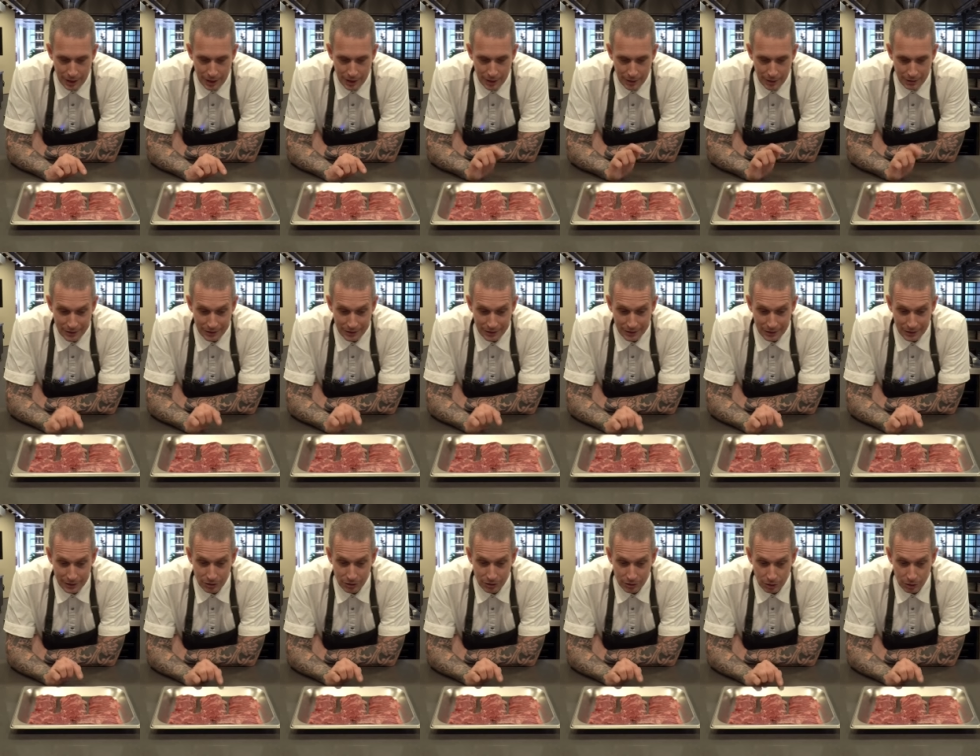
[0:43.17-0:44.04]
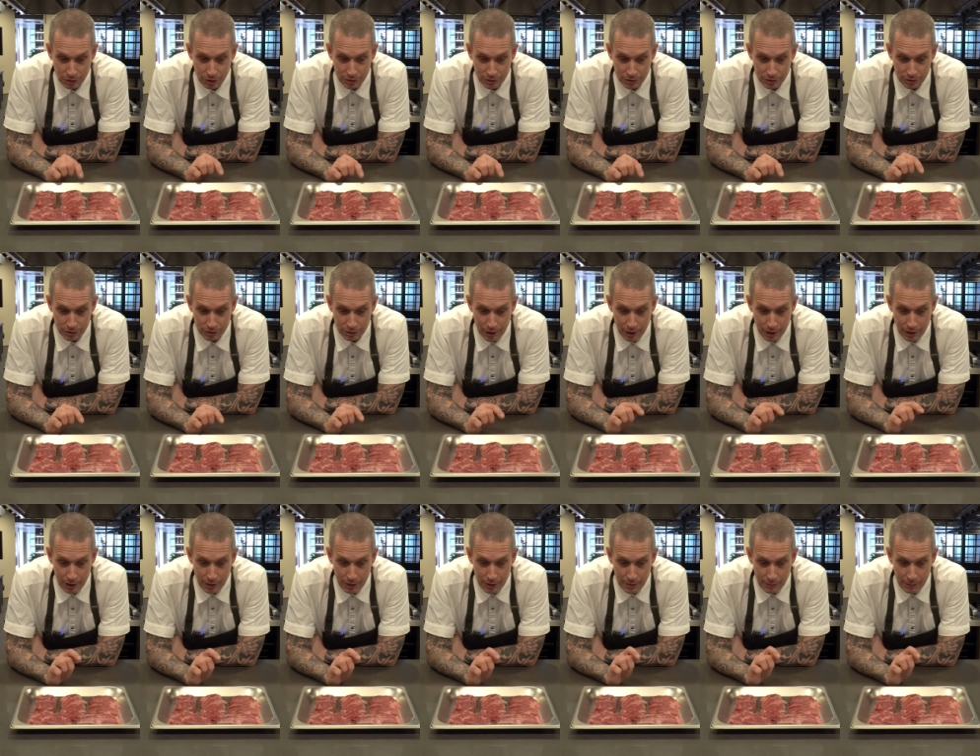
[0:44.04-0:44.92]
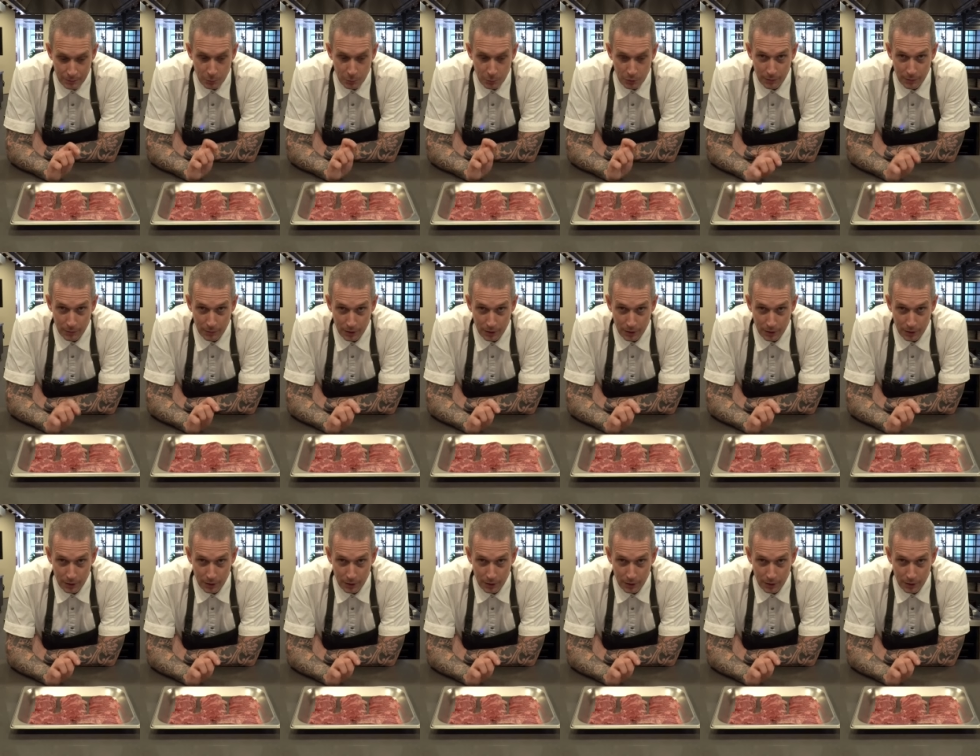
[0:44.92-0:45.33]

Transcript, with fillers: Uh, these thin skirts, are one of